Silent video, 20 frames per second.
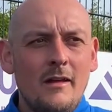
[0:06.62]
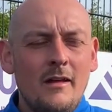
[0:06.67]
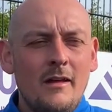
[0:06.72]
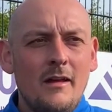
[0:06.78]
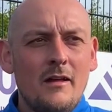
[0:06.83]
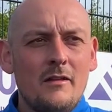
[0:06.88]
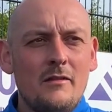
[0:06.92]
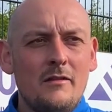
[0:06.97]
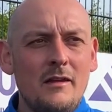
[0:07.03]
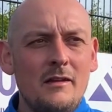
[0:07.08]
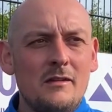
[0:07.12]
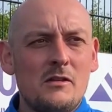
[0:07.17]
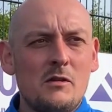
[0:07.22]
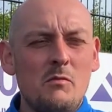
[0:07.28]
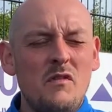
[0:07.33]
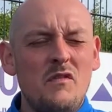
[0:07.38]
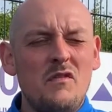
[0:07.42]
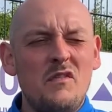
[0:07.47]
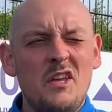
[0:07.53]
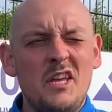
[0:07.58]
I think, to
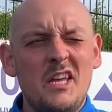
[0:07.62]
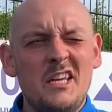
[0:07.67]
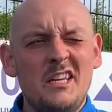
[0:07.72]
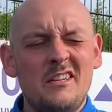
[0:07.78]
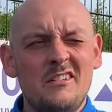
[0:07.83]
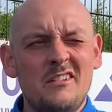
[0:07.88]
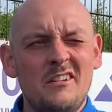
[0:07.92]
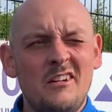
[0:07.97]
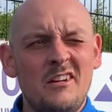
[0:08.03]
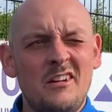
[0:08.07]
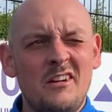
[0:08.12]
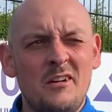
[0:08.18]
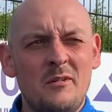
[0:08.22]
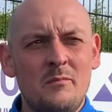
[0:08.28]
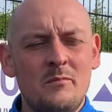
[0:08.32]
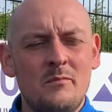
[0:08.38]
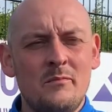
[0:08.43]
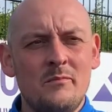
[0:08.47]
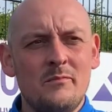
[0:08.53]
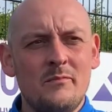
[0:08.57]
be fair,
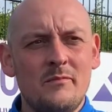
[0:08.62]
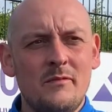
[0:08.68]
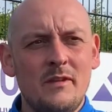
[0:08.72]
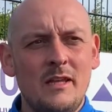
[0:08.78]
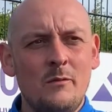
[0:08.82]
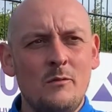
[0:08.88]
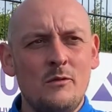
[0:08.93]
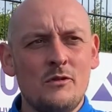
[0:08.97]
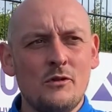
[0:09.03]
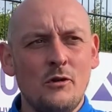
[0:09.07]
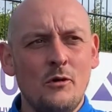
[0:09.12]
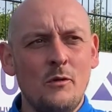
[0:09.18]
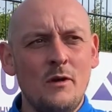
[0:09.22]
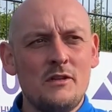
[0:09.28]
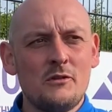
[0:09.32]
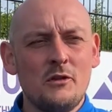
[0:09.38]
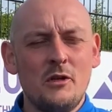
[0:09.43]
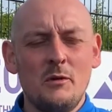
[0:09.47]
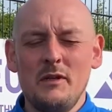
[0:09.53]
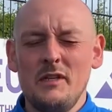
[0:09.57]
it was always
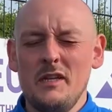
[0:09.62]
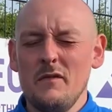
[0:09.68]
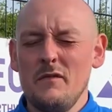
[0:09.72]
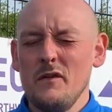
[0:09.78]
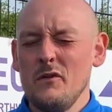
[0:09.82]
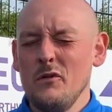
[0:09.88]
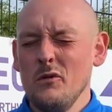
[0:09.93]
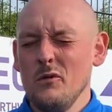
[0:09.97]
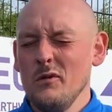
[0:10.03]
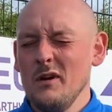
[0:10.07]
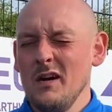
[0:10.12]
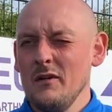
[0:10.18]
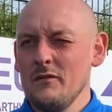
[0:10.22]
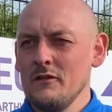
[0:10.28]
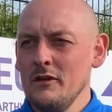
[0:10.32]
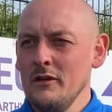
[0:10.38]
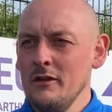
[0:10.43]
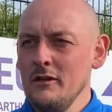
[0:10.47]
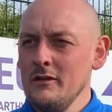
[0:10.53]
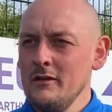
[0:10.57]
going to be difficult
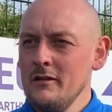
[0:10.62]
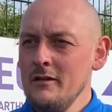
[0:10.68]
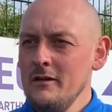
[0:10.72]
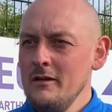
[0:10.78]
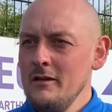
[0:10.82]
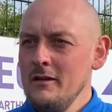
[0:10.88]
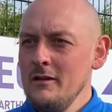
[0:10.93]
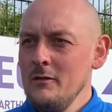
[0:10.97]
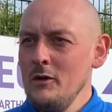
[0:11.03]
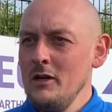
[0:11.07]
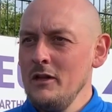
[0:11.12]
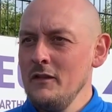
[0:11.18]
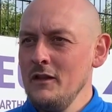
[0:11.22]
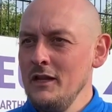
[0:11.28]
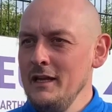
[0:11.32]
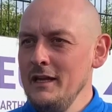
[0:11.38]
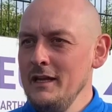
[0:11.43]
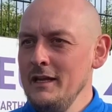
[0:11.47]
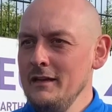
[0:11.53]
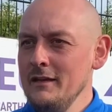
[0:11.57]
after winning the
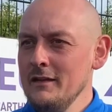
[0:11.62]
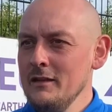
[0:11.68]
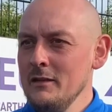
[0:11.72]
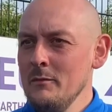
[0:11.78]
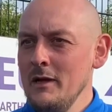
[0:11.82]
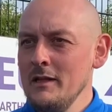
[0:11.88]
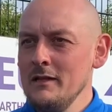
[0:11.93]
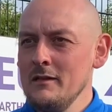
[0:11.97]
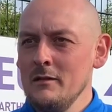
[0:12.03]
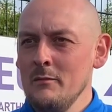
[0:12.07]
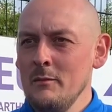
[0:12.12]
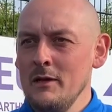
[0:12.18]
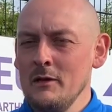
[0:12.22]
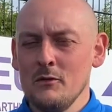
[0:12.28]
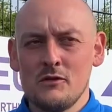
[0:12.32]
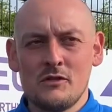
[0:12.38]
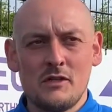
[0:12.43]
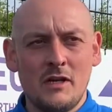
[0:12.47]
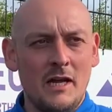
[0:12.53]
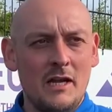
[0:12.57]
league and the
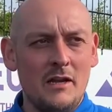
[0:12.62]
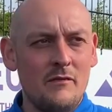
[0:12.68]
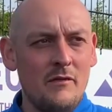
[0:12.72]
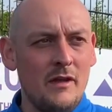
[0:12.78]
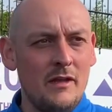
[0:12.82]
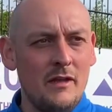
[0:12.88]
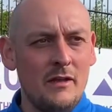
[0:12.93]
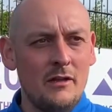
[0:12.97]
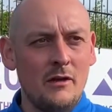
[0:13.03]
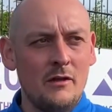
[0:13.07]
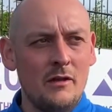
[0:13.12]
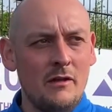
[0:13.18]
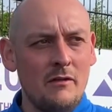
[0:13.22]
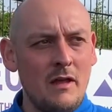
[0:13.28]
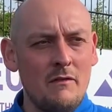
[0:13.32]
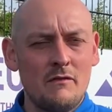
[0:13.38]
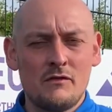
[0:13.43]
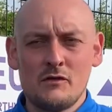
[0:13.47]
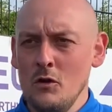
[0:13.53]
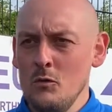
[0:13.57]
mental side of it. You know, they
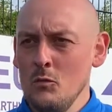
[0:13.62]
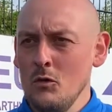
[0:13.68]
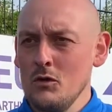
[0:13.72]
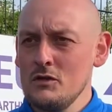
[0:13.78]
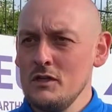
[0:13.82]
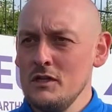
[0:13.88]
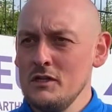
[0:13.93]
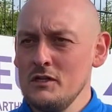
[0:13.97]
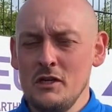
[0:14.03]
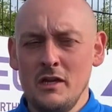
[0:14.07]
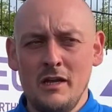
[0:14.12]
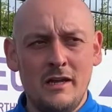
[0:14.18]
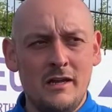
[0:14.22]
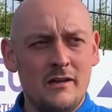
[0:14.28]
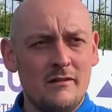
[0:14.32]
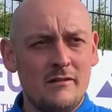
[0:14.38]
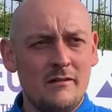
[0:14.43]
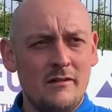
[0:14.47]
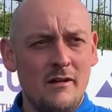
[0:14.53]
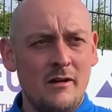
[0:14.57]
gave so much this year.
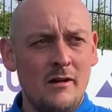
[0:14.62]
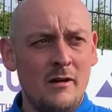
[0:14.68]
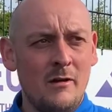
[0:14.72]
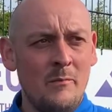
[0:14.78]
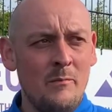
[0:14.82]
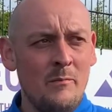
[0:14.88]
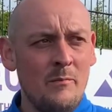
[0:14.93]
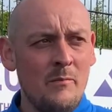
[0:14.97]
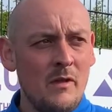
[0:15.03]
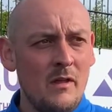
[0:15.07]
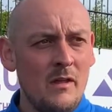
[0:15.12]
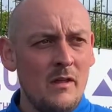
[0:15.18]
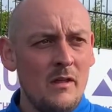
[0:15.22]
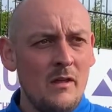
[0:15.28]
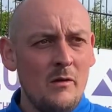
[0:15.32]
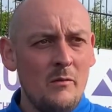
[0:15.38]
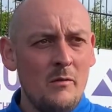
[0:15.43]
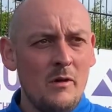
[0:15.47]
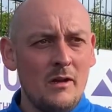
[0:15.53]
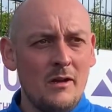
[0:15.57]

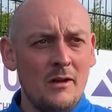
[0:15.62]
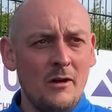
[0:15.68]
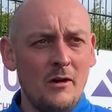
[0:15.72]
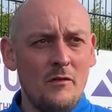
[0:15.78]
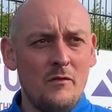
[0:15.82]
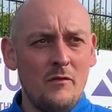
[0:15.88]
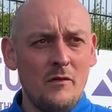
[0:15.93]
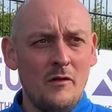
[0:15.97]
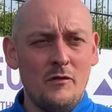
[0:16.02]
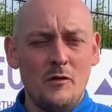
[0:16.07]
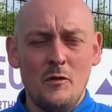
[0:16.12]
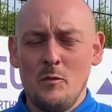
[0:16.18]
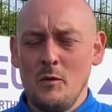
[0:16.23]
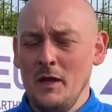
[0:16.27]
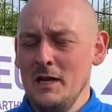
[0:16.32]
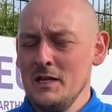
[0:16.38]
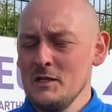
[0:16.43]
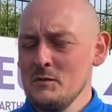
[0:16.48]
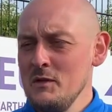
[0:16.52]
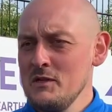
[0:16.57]
There had a few
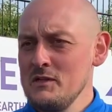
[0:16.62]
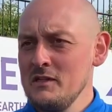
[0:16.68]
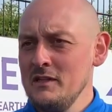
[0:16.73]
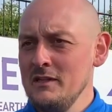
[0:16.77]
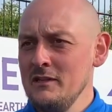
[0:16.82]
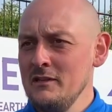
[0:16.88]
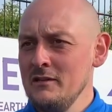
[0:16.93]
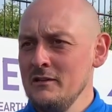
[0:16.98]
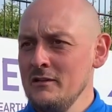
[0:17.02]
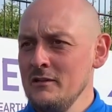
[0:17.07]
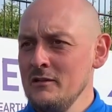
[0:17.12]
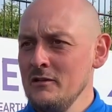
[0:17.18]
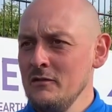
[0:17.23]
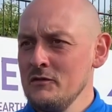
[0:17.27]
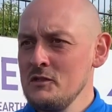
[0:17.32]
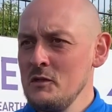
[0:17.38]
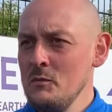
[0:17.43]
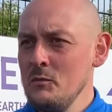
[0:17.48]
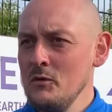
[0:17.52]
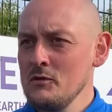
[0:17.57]
players missing that had
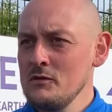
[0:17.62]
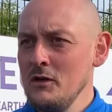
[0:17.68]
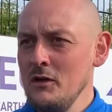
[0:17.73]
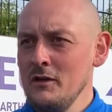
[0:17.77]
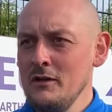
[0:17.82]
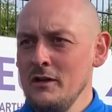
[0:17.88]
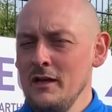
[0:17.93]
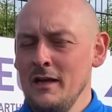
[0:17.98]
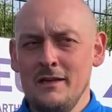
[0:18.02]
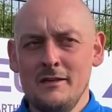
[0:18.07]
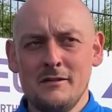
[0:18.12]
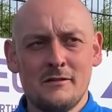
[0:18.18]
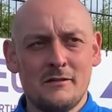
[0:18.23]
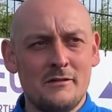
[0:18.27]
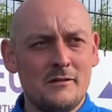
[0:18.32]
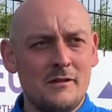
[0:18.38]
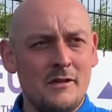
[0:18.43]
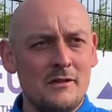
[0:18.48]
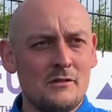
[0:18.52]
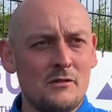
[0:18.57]
obviously booked holidays
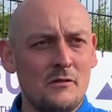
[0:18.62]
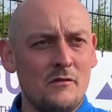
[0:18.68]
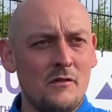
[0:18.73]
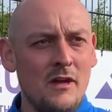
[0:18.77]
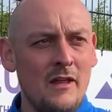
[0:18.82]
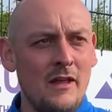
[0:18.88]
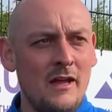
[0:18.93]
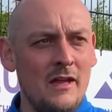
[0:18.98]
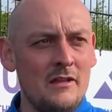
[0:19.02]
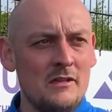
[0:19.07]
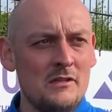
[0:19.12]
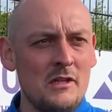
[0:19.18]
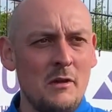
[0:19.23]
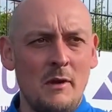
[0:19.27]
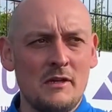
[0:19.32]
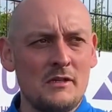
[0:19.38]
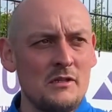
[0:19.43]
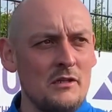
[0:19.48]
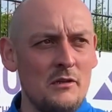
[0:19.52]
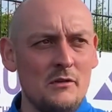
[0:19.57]
and stuff like that. There's no
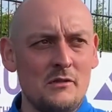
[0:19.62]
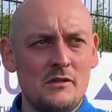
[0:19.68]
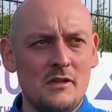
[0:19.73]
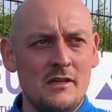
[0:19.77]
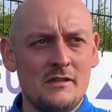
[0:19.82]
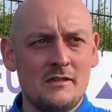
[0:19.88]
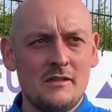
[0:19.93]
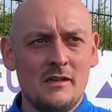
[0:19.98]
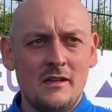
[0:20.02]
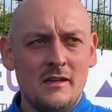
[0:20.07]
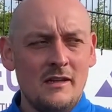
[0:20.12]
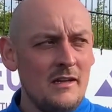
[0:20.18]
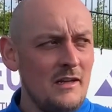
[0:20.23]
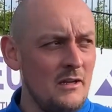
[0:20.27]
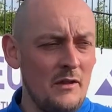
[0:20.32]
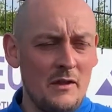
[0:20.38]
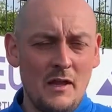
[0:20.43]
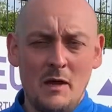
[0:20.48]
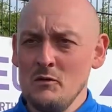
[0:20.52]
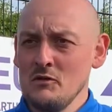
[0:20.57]
excuses. You
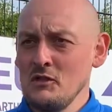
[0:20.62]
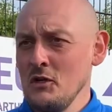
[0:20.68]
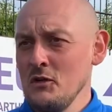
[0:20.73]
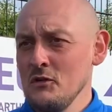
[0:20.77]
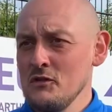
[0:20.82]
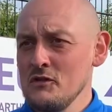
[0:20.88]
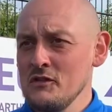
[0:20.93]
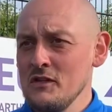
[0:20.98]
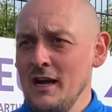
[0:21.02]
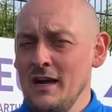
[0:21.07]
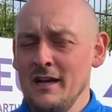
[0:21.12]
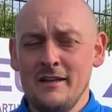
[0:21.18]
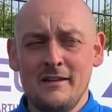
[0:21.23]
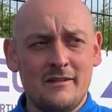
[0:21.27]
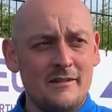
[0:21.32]
know, they was a good side.